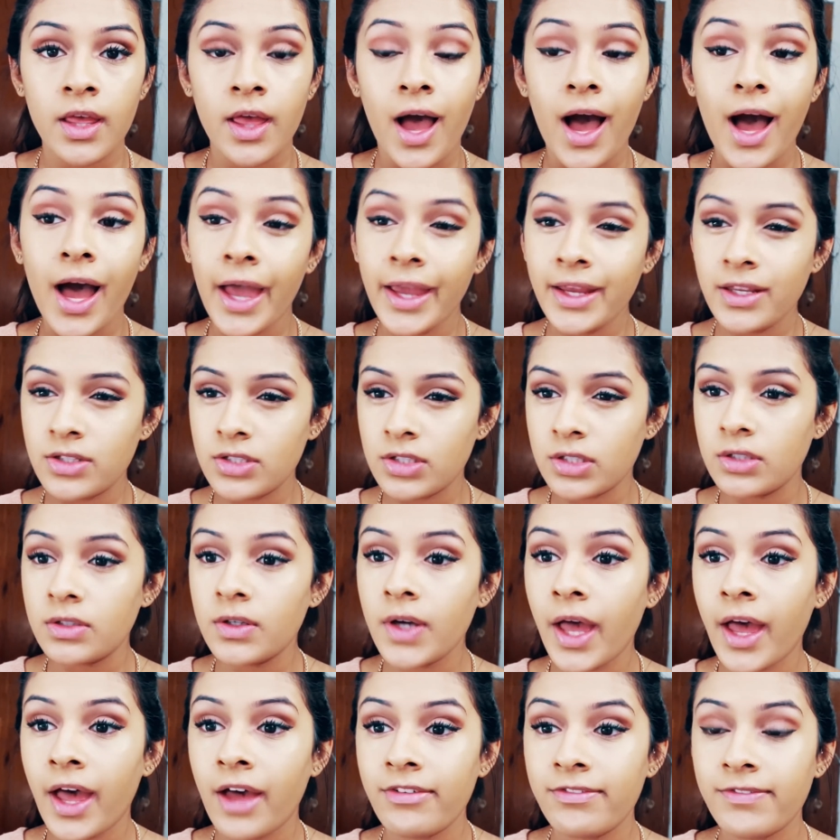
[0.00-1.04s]
I do
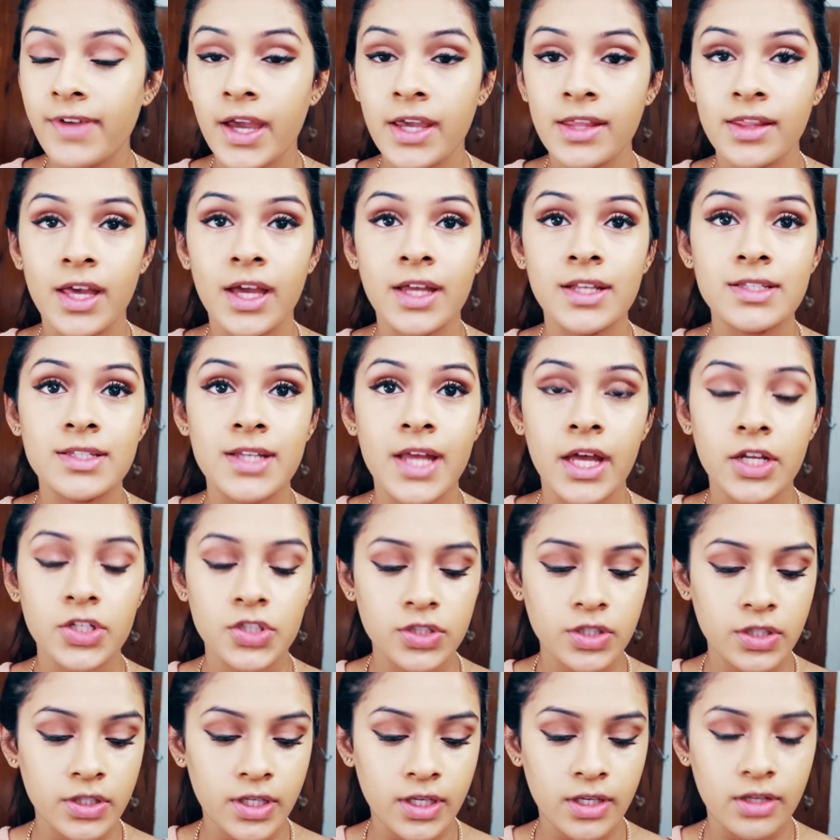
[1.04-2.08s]
have fine lines
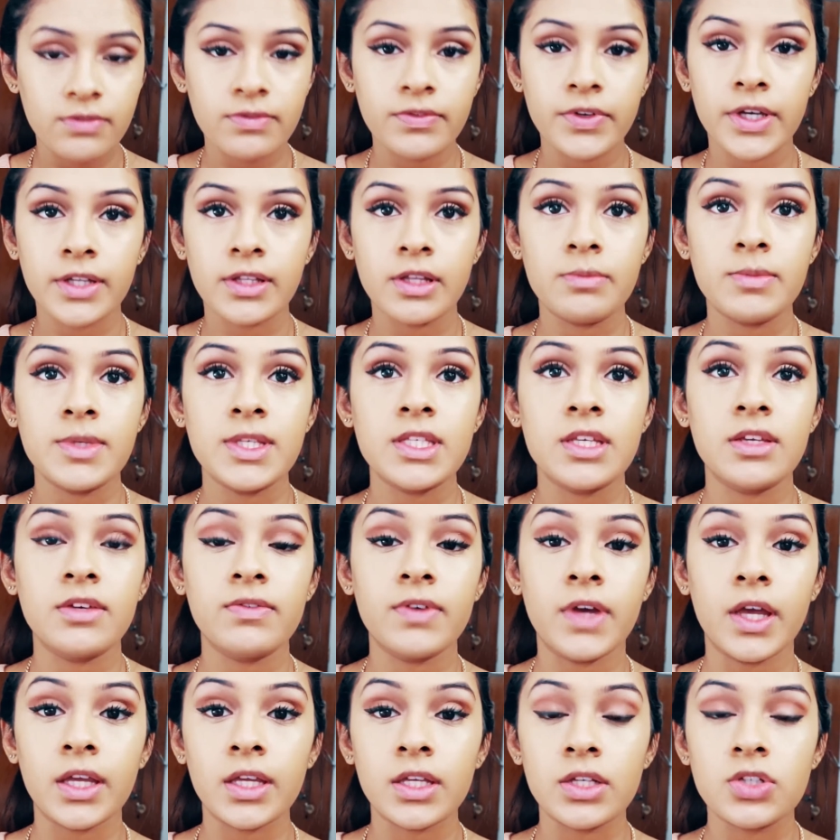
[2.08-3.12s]
naturally. In fact, let me see if
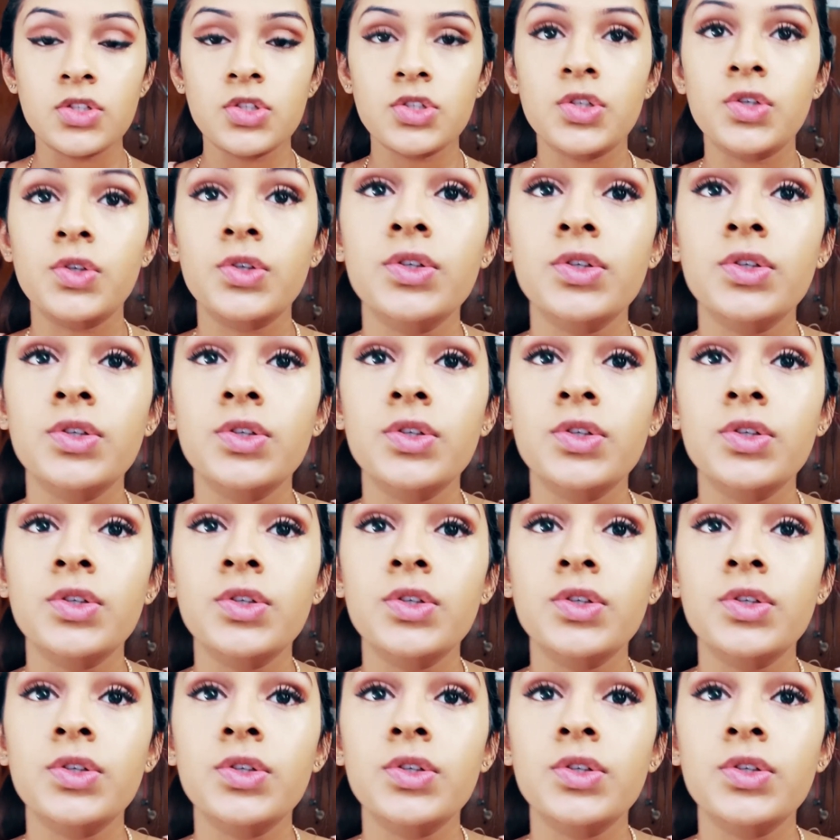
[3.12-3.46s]
I can show